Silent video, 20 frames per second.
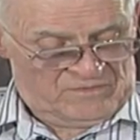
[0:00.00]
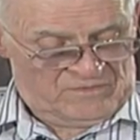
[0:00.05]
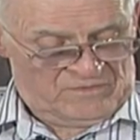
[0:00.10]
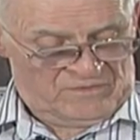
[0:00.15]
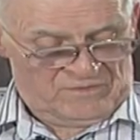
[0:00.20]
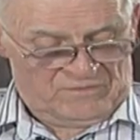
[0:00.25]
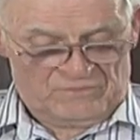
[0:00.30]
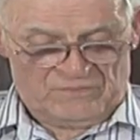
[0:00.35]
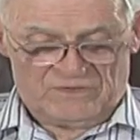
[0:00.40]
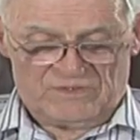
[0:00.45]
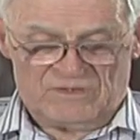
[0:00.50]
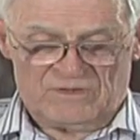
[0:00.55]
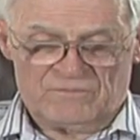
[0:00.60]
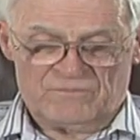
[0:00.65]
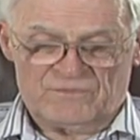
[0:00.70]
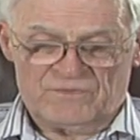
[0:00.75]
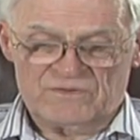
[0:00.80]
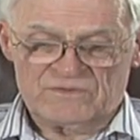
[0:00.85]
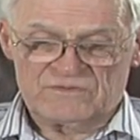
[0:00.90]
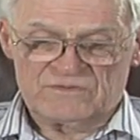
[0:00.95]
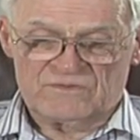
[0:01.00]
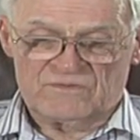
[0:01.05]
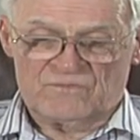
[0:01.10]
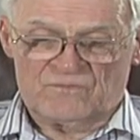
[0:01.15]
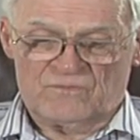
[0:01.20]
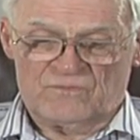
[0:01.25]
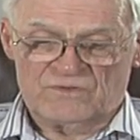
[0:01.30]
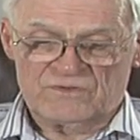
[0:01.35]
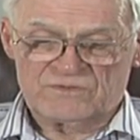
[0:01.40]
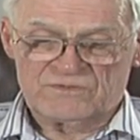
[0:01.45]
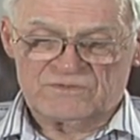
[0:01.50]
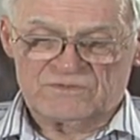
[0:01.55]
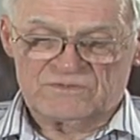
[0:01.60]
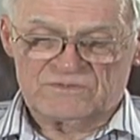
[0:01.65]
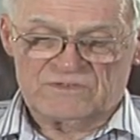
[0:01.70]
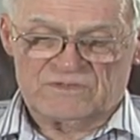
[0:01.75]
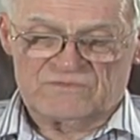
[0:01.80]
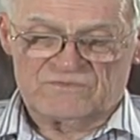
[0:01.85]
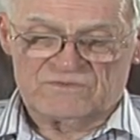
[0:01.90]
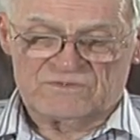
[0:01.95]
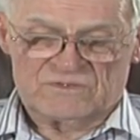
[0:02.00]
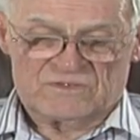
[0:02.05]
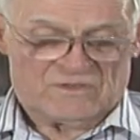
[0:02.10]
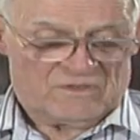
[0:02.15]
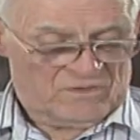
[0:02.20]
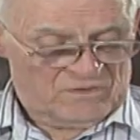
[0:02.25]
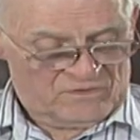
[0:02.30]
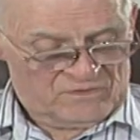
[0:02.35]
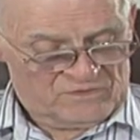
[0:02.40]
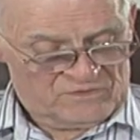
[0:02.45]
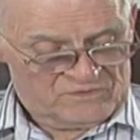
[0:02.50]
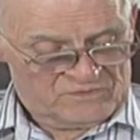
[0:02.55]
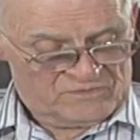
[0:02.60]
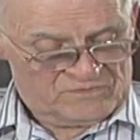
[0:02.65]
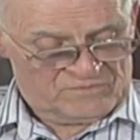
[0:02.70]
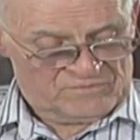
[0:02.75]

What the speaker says: He became president of Washington Jefferson College.